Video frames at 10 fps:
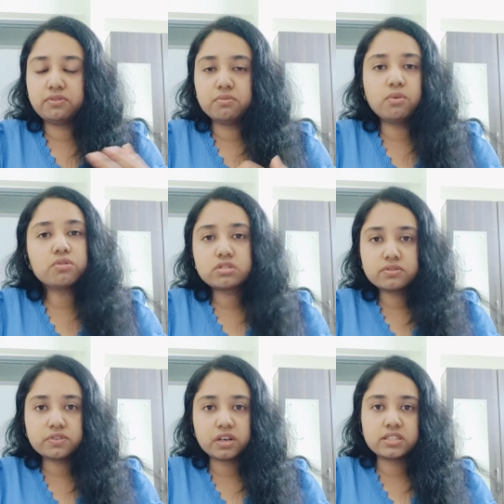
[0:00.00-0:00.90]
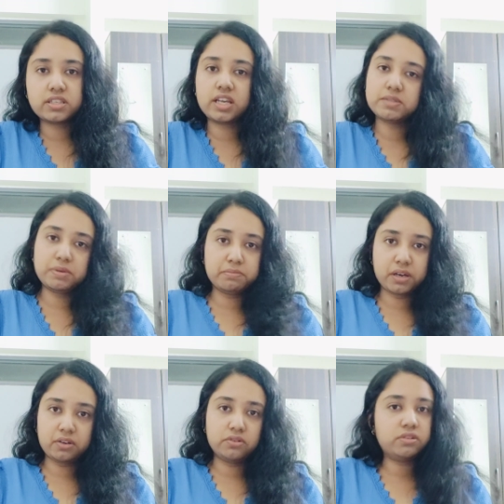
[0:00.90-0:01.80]
For most of us, it has been
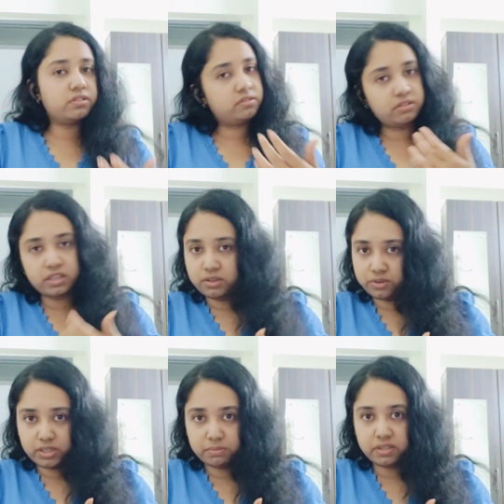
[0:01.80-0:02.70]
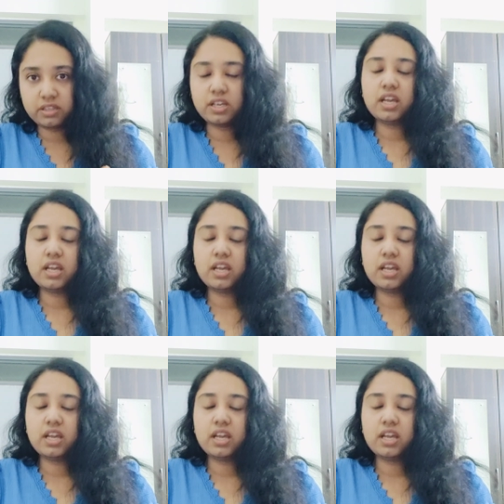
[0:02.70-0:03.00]
bio, including me.